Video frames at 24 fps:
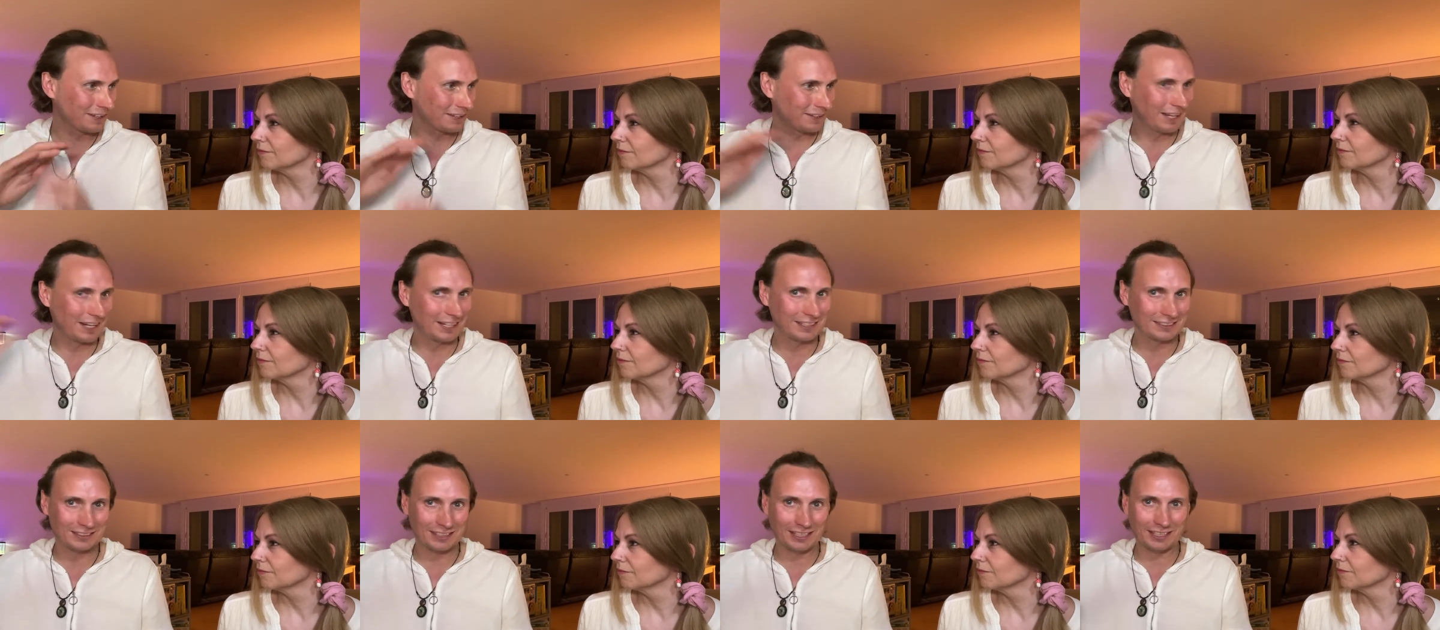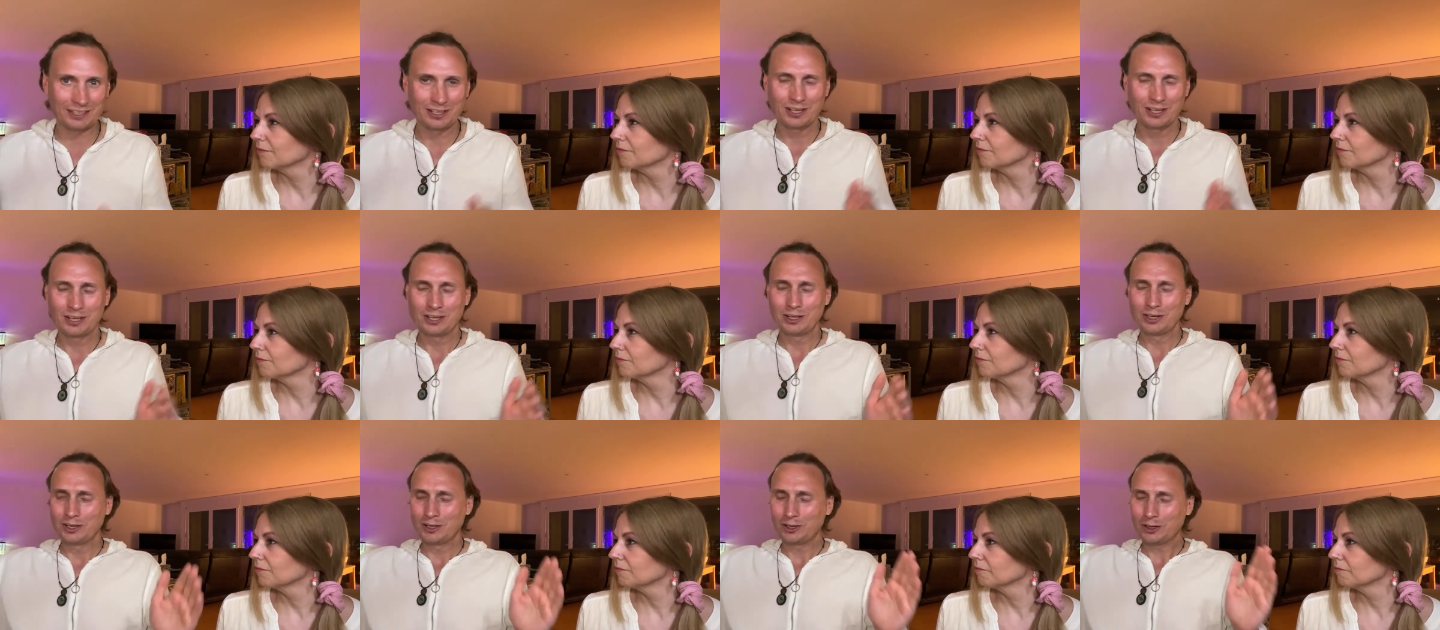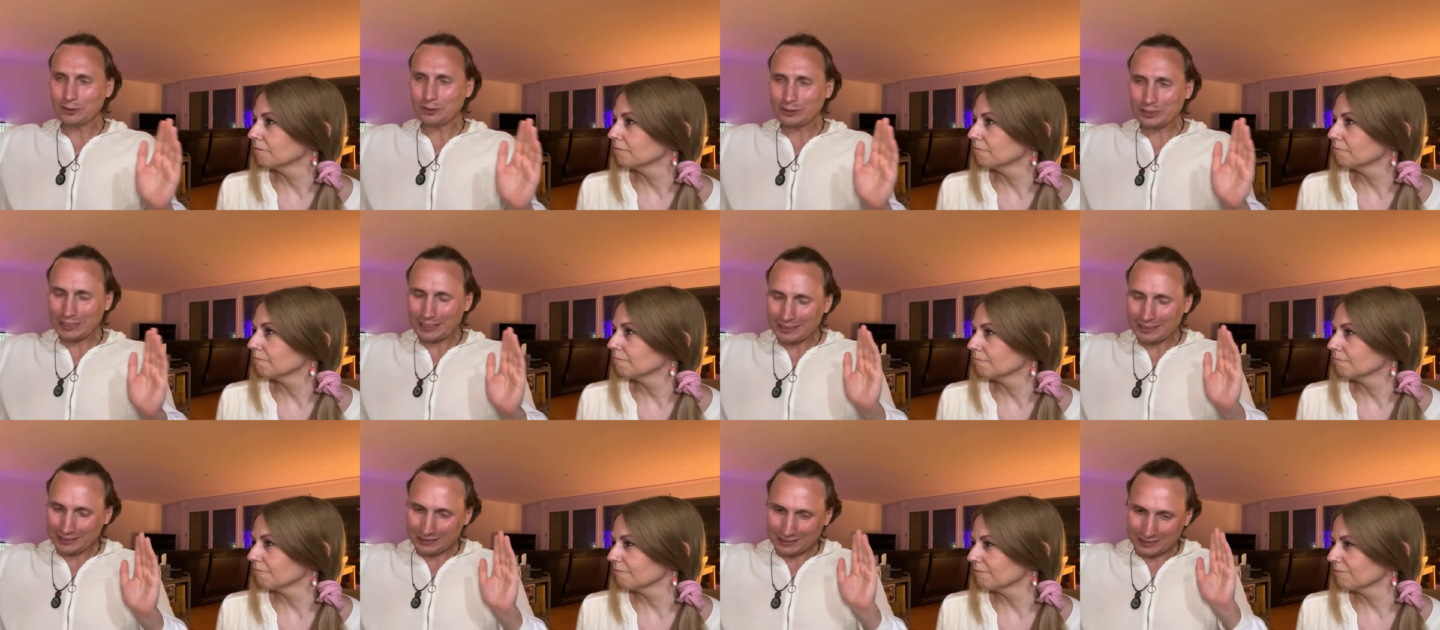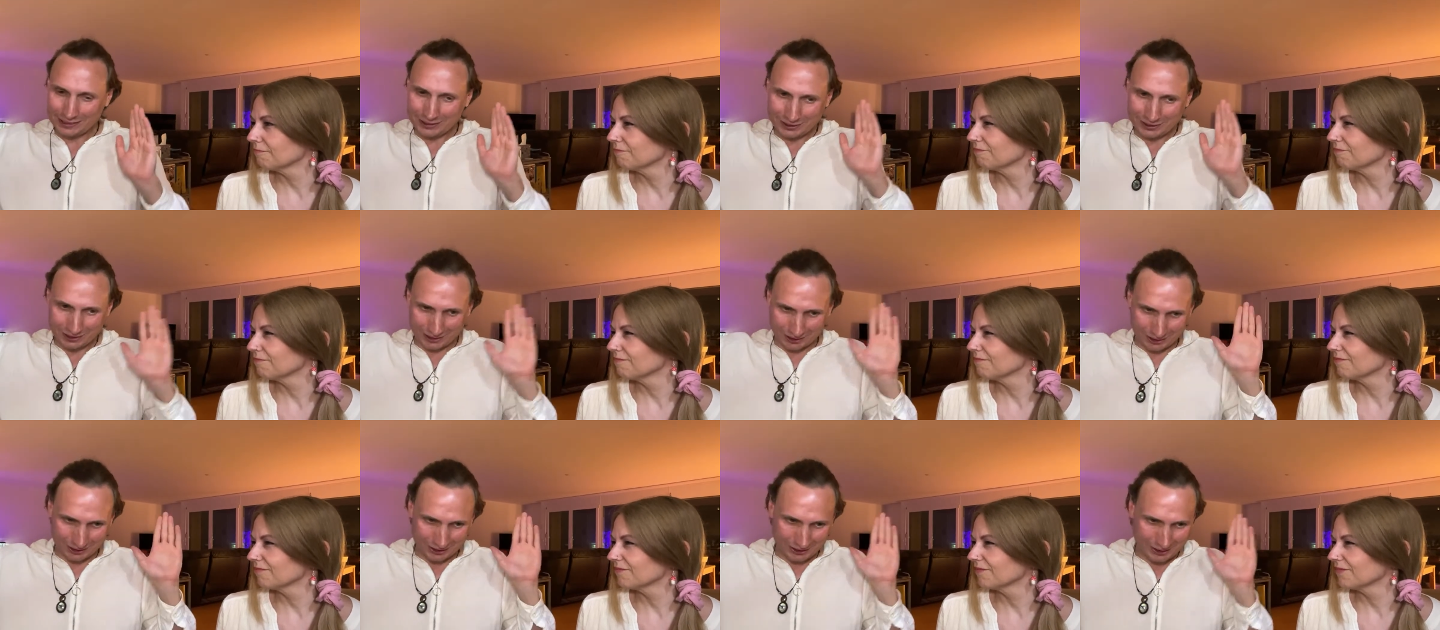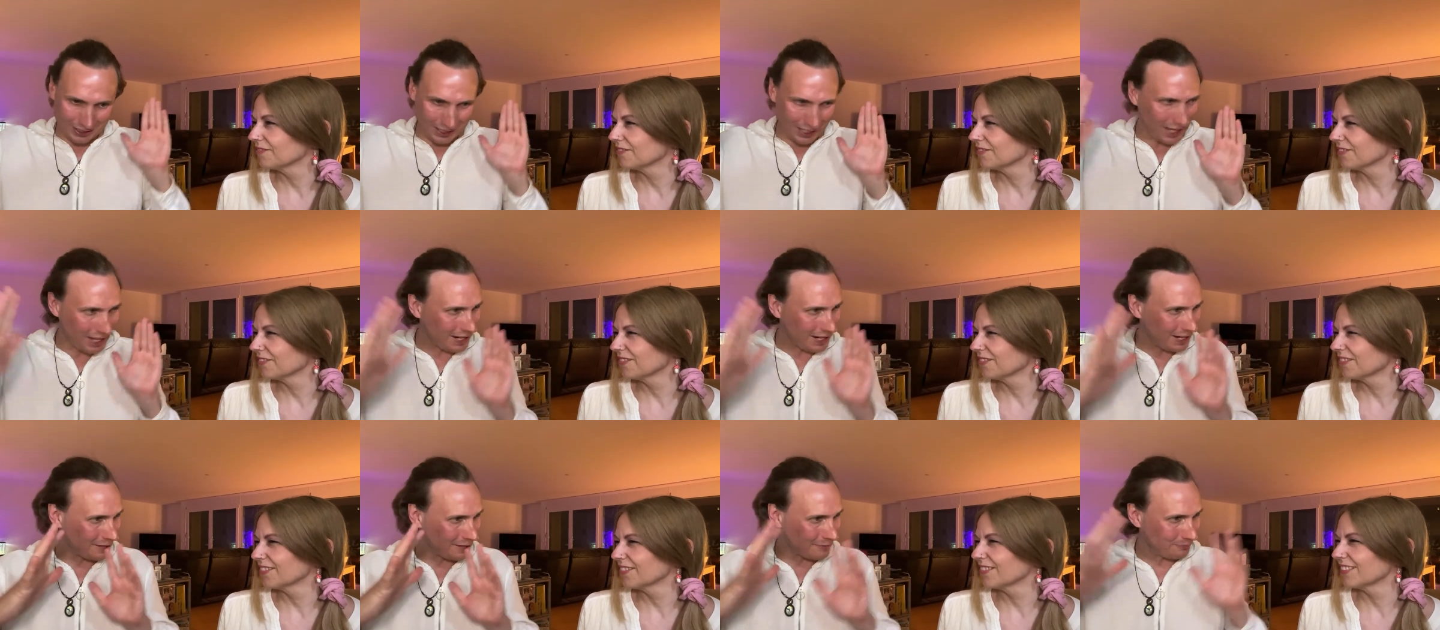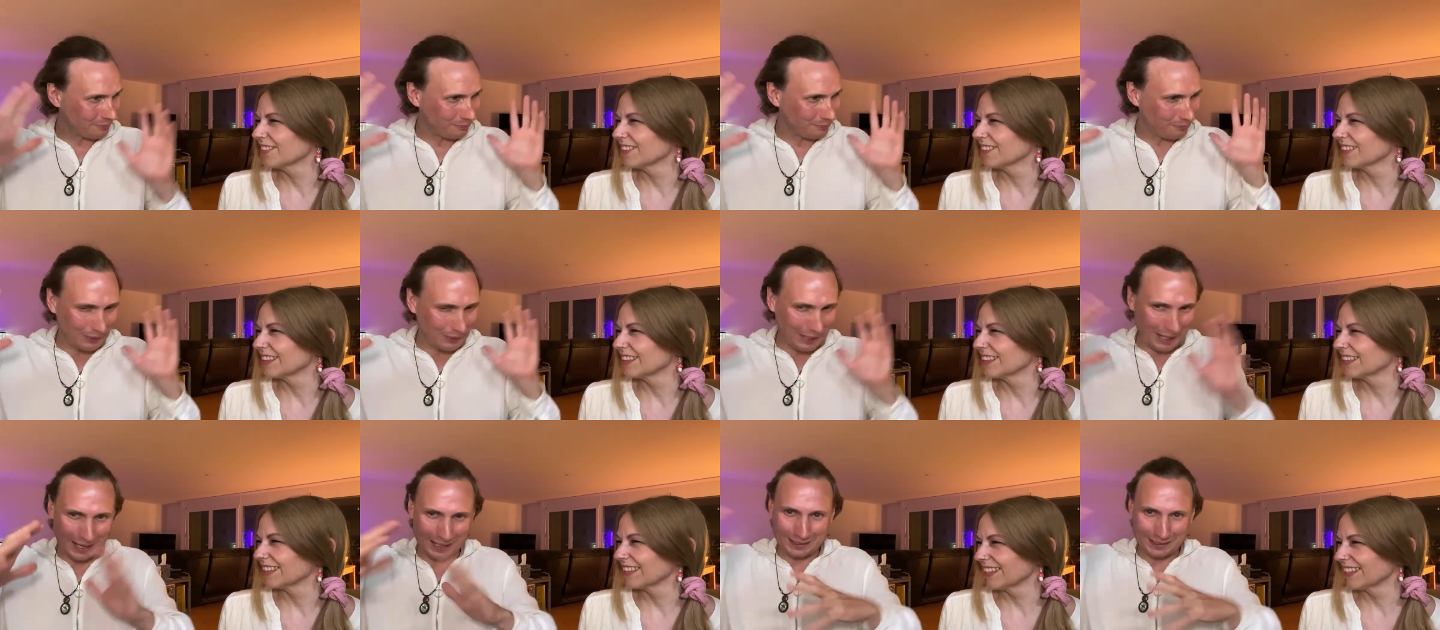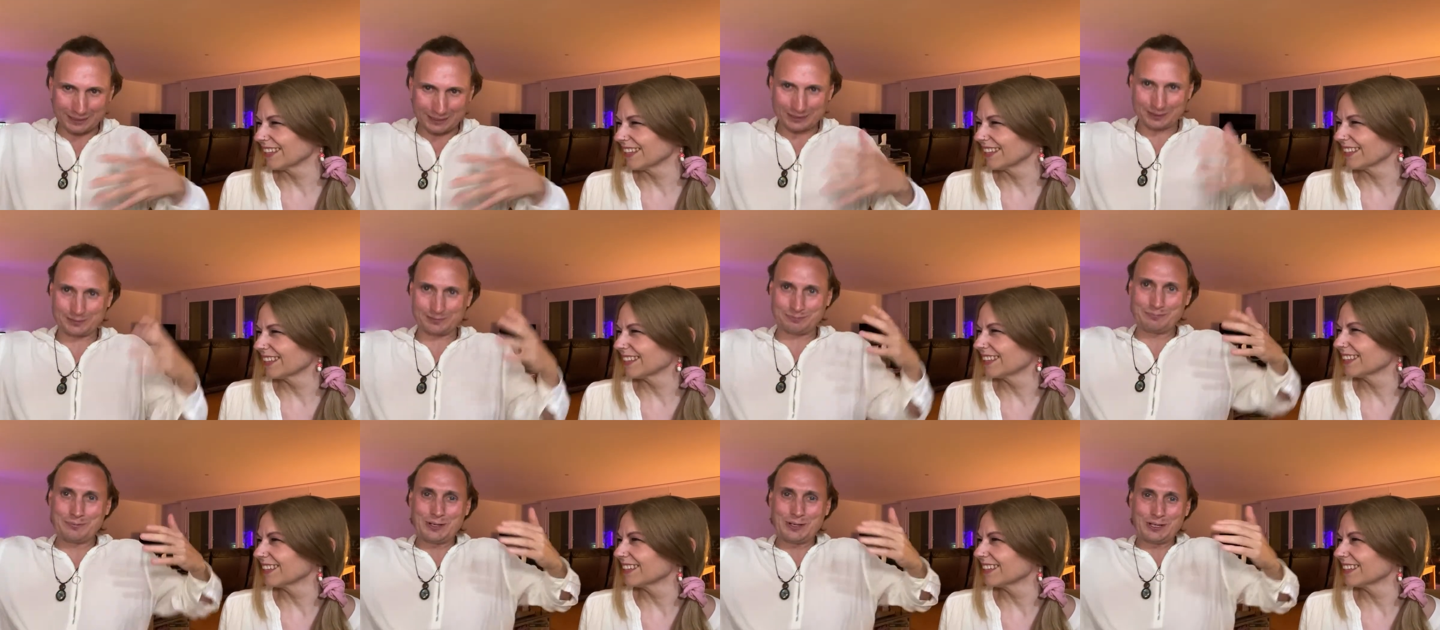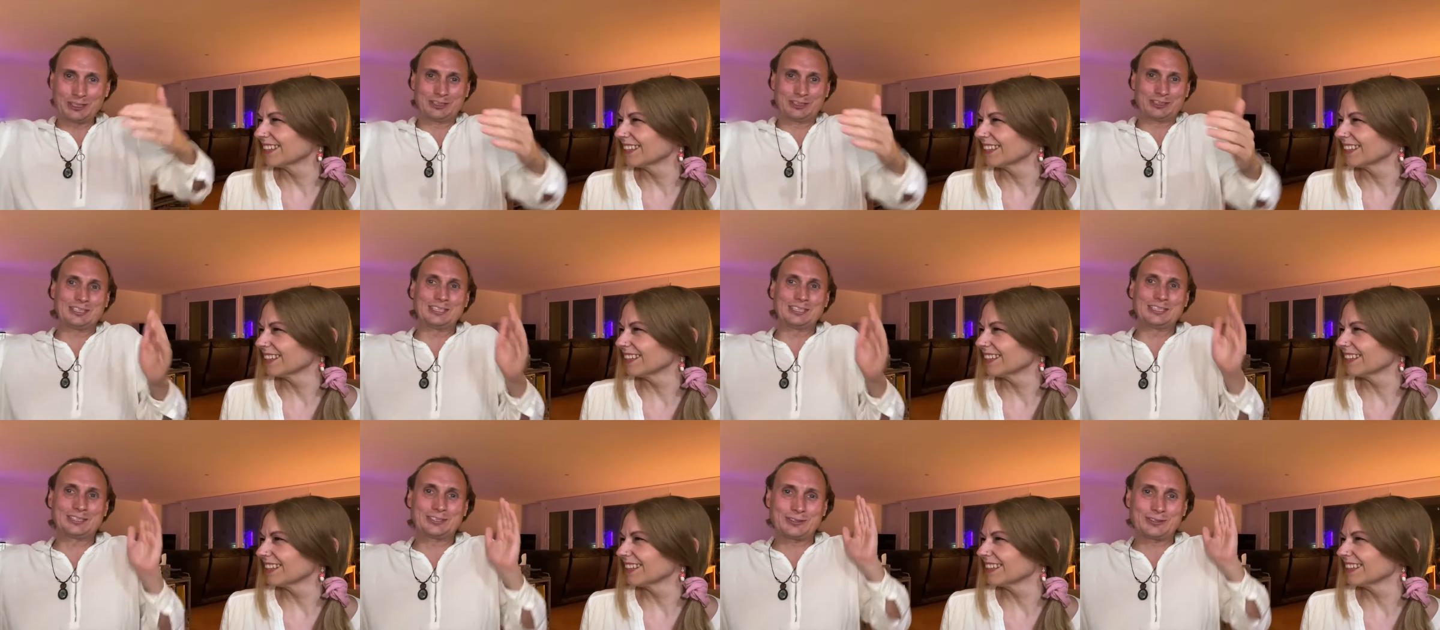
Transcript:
Speaker 1: And then it's like, okay, let's get it back. Let's merge these